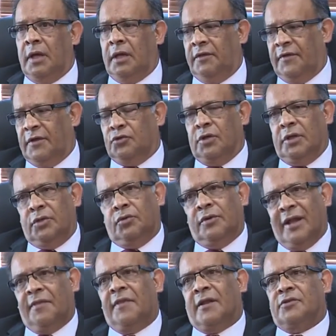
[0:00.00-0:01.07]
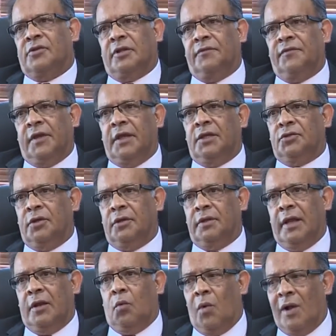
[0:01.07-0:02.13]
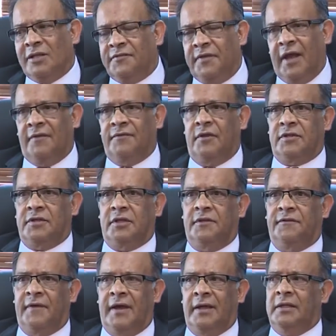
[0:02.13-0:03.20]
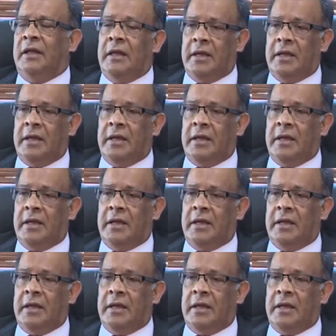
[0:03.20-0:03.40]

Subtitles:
eventually to get that certification. And once we have the certified,